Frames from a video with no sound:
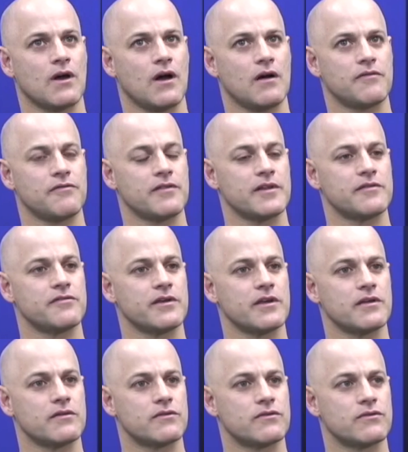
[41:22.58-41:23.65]
of living
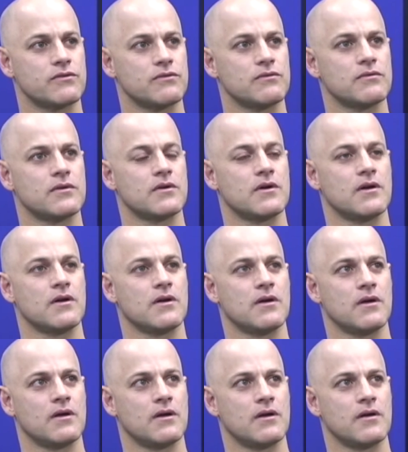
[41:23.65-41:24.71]
in two
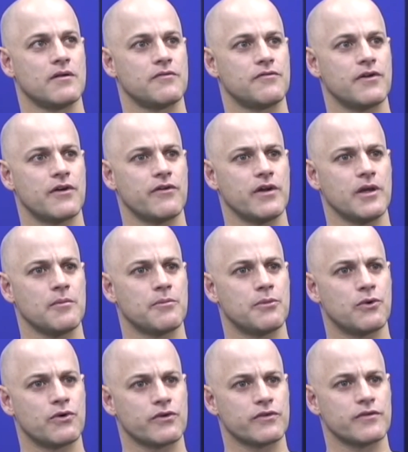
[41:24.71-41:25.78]
very
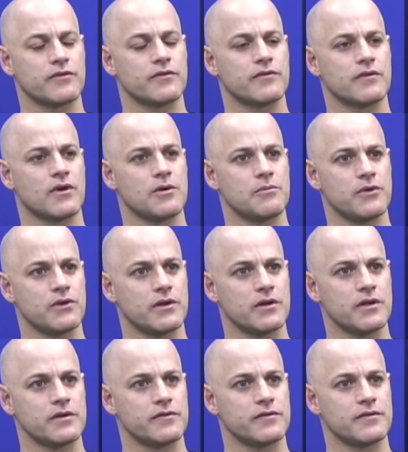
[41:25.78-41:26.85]
important
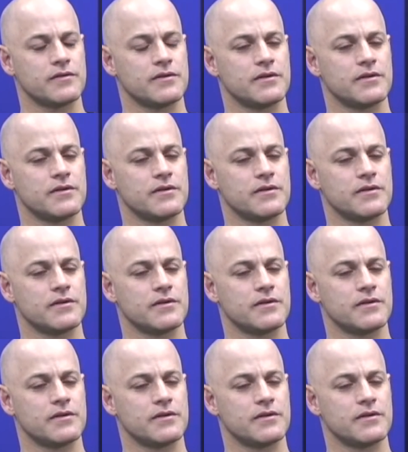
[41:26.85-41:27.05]
communities